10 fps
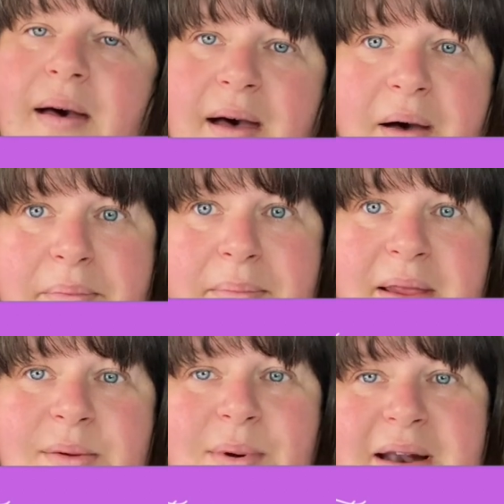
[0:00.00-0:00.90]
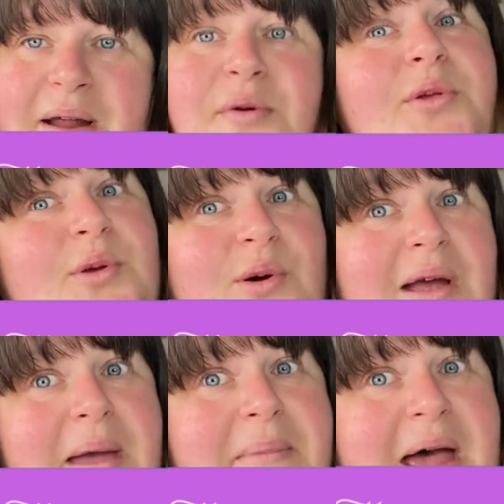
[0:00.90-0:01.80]
I have missed one out, so I'll
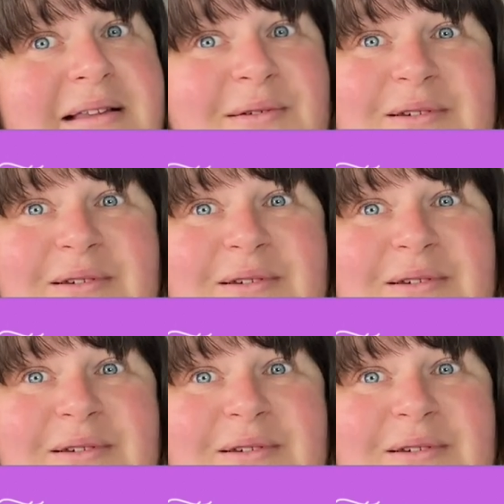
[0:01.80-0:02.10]
get back